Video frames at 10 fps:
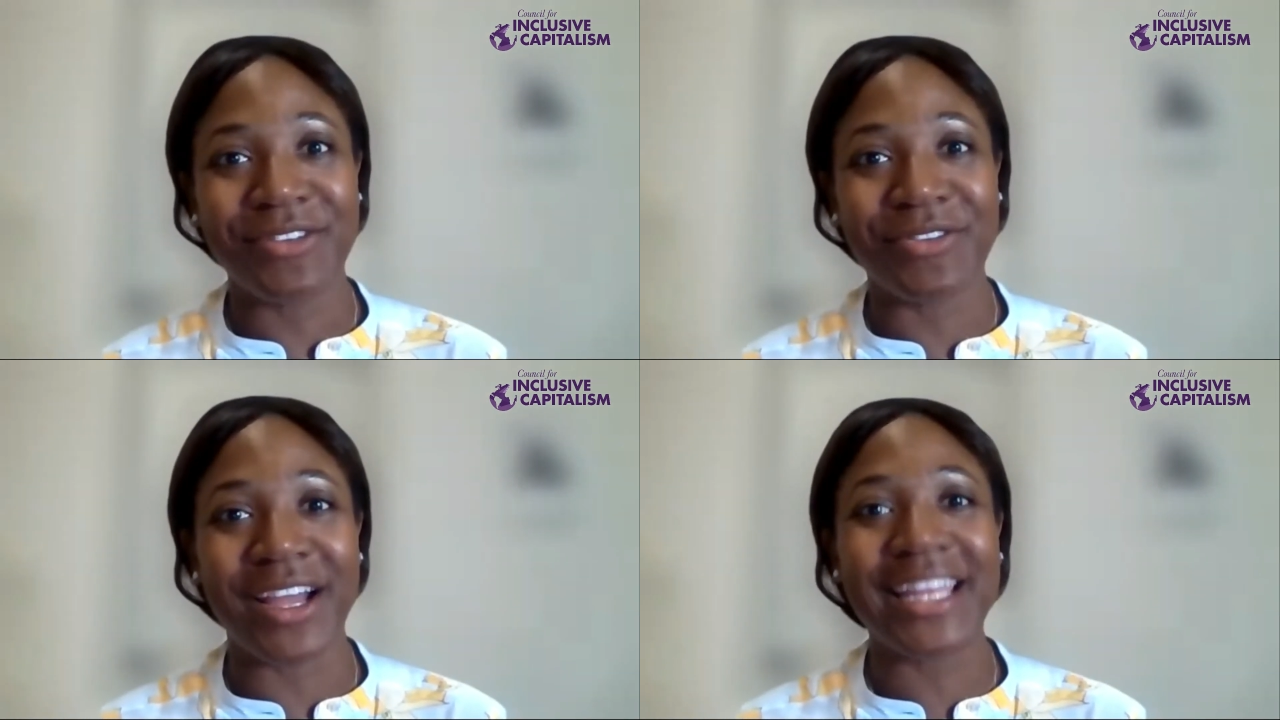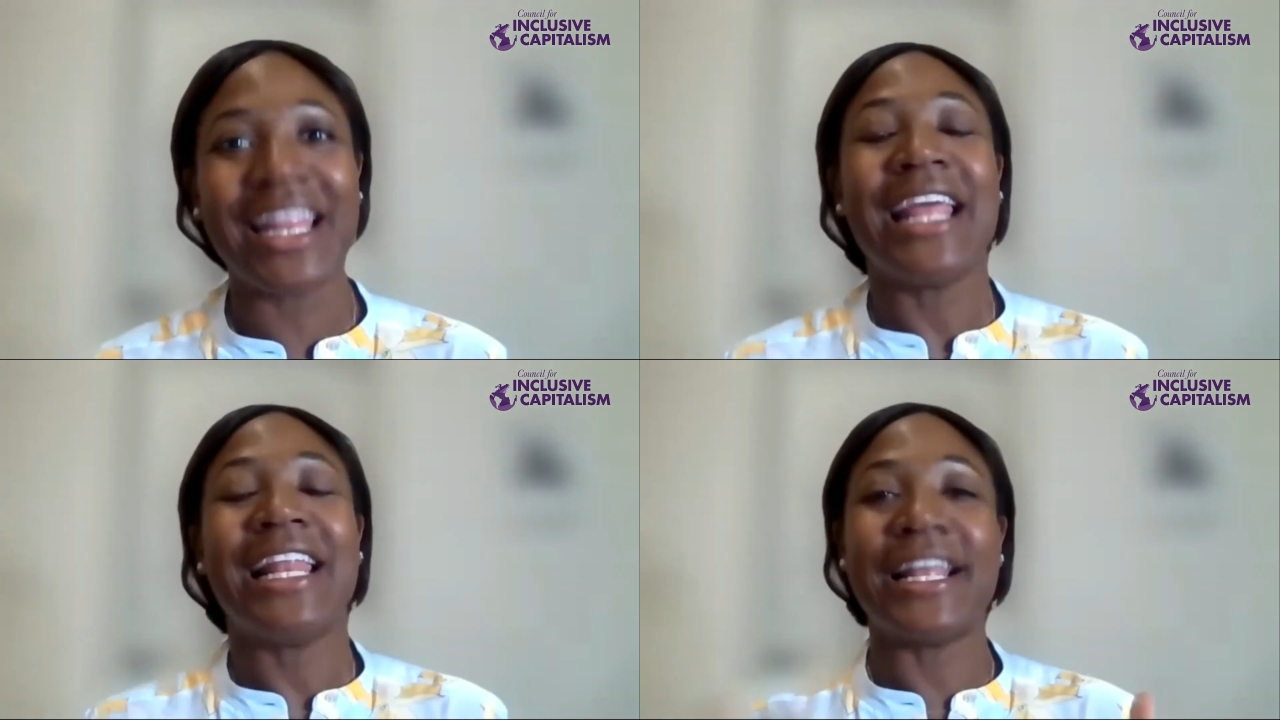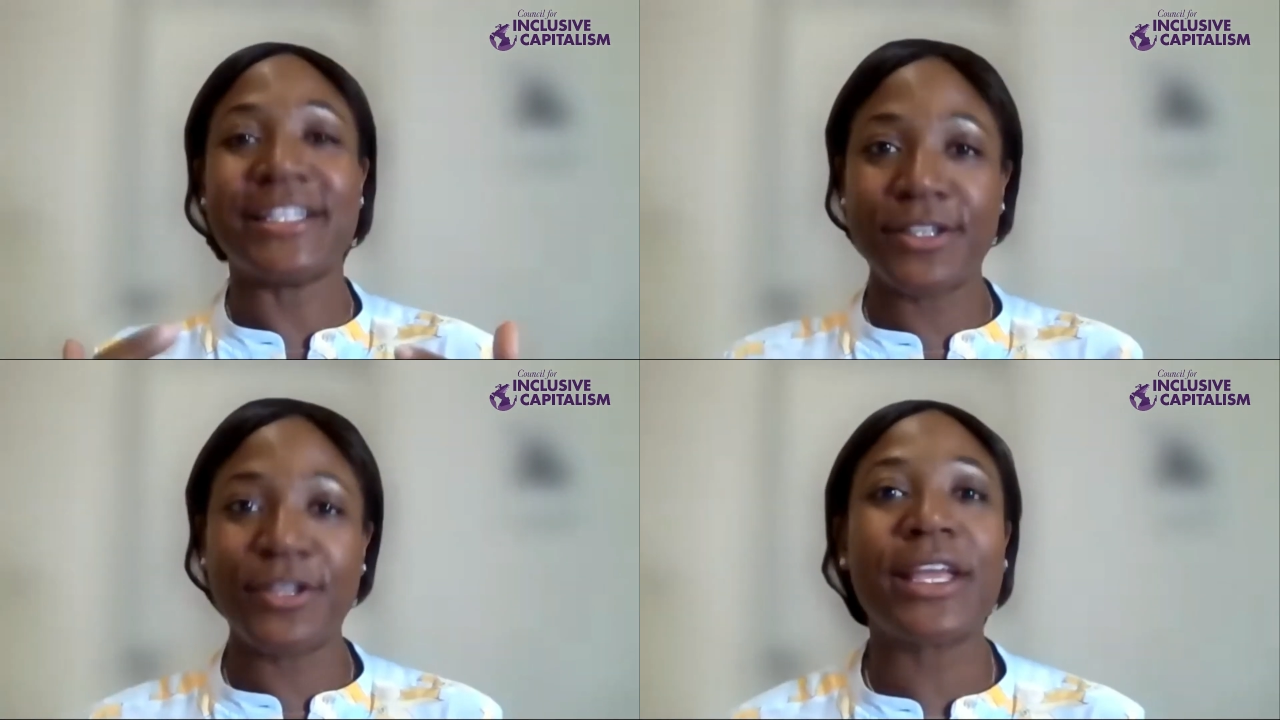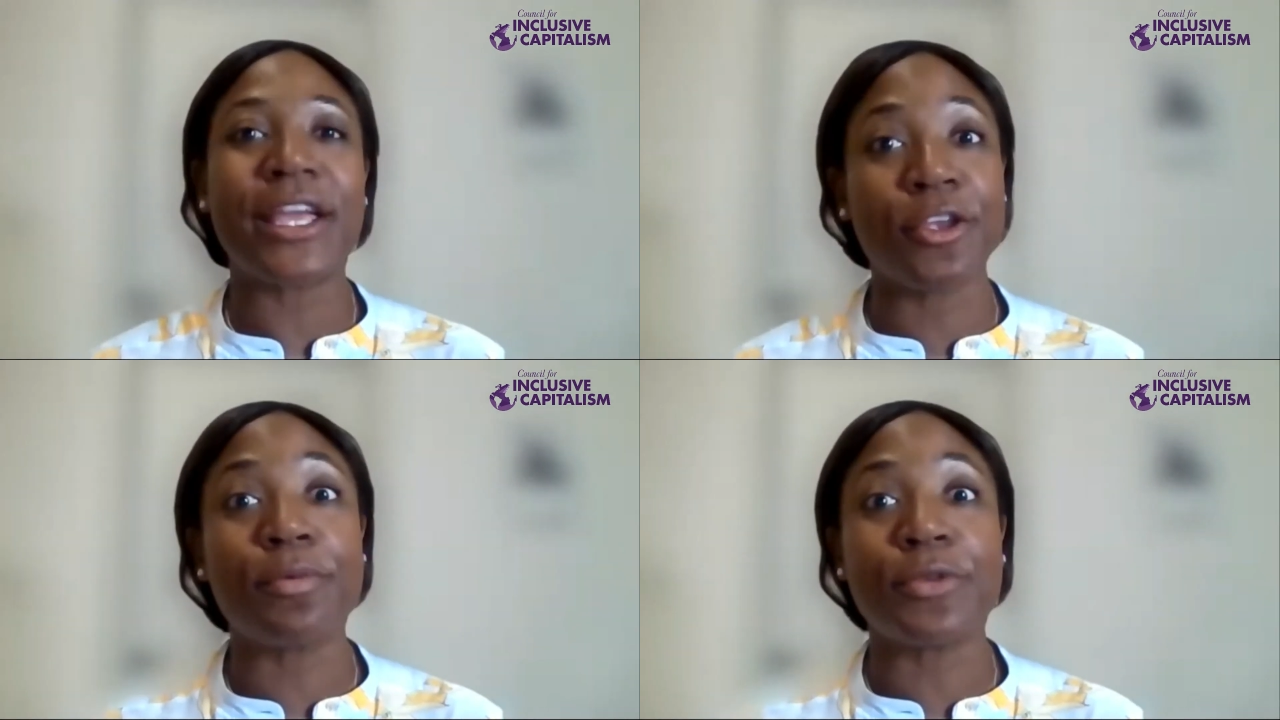Right? Let's look
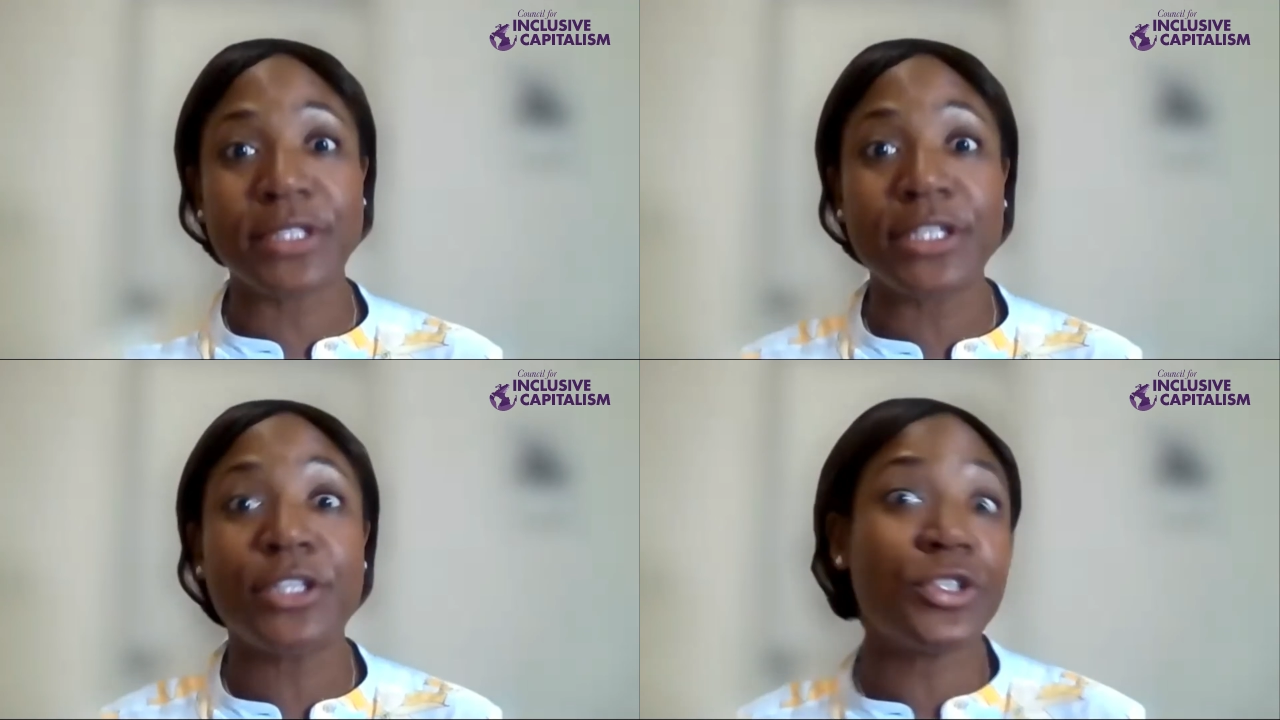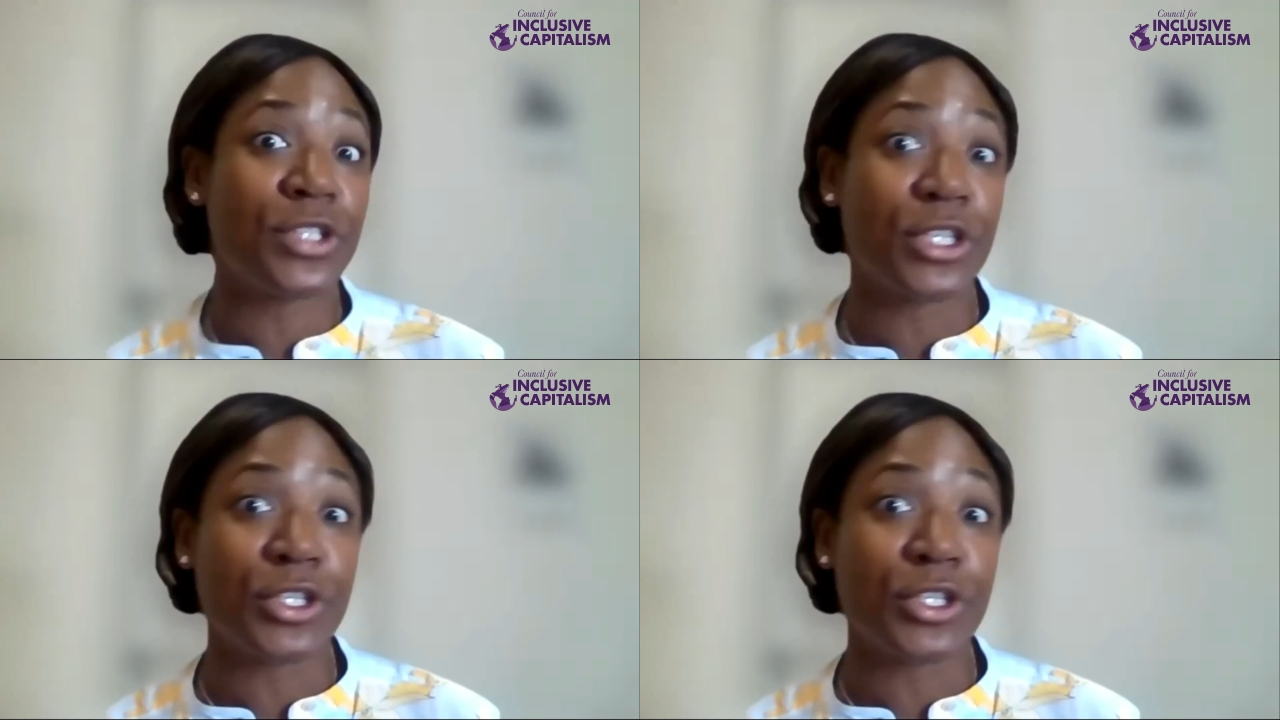at your procedures